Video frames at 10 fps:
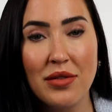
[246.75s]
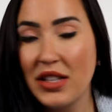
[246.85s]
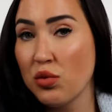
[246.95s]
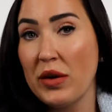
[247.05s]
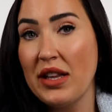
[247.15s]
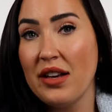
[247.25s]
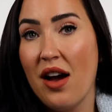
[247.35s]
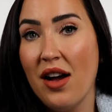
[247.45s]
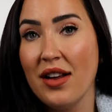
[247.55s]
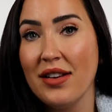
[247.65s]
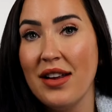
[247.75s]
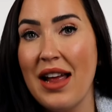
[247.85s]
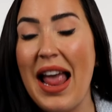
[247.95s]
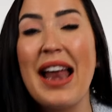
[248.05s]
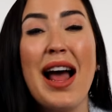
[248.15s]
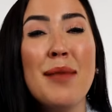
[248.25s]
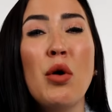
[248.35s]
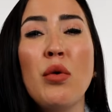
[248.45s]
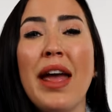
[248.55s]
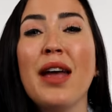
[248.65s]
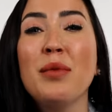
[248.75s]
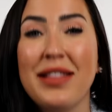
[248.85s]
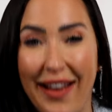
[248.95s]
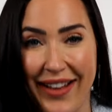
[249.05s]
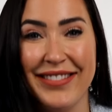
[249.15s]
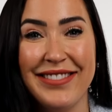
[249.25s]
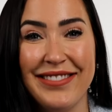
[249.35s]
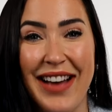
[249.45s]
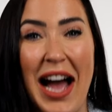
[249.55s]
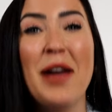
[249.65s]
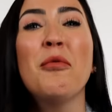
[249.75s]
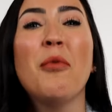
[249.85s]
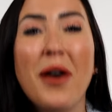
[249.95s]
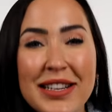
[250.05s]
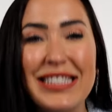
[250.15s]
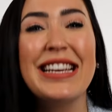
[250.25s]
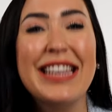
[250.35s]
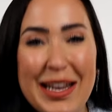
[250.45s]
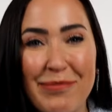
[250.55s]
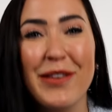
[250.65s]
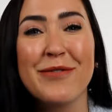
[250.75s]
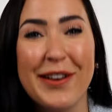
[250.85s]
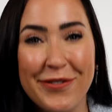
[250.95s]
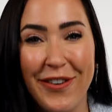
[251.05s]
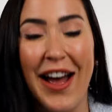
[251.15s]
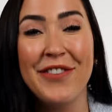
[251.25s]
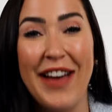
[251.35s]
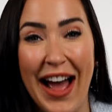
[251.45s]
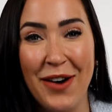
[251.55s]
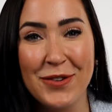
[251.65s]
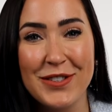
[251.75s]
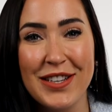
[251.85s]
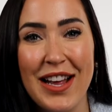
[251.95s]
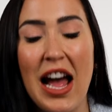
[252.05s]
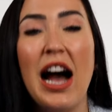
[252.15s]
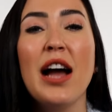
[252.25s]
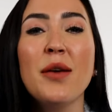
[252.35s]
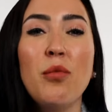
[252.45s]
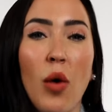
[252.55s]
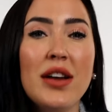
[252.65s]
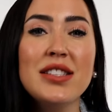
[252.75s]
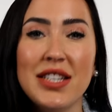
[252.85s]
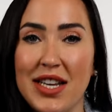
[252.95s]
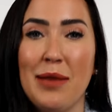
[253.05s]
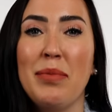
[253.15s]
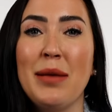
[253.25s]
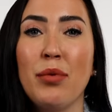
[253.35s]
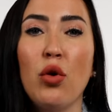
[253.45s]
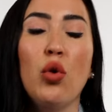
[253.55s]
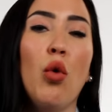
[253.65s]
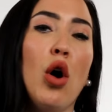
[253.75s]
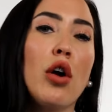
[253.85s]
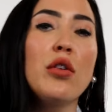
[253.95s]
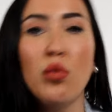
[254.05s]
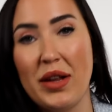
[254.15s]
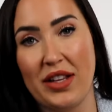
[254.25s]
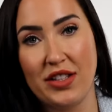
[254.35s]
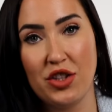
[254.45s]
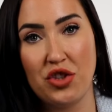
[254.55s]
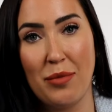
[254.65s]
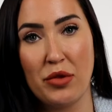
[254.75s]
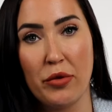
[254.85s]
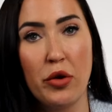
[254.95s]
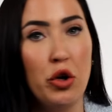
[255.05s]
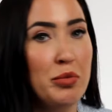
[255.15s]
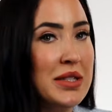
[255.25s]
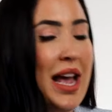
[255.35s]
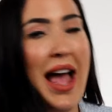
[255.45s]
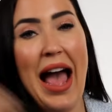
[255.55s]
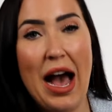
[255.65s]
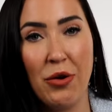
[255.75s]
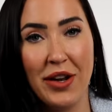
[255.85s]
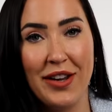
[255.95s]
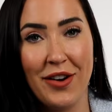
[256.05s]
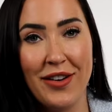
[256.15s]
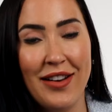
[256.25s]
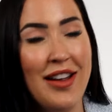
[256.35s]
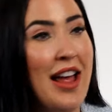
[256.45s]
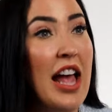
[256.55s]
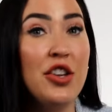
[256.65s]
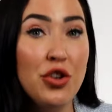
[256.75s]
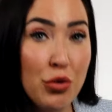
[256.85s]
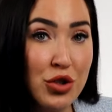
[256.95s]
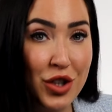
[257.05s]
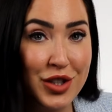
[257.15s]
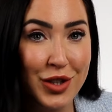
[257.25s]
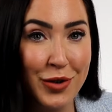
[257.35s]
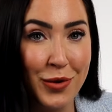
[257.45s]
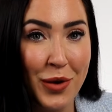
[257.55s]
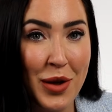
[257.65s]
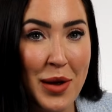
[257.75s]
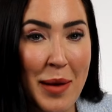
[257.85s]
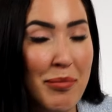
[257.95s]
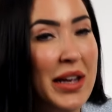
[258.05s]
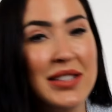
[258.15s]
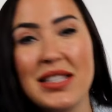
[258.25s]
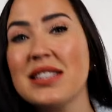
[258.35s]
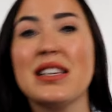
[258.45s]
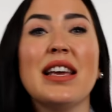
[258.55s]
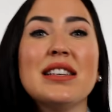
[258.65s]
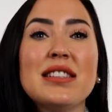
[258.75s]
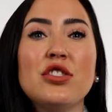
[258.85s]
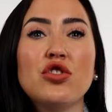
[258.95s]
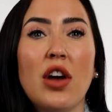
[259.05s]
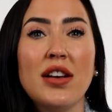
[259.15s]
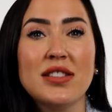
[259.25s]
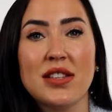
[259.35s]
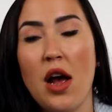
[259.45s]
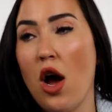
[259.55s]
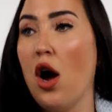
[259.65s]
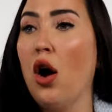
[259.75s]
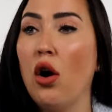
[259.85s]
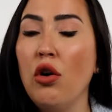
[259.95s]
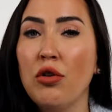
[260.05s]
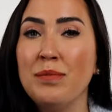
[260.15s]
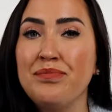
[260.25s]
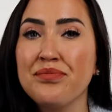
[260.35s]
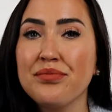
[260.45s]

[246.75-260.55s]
It's really not. And I'm okay with that. I want to keep the riffraff out. I want to keep people who aren't willing to jump through hoops out of here. And you should too, because this isn't just a home,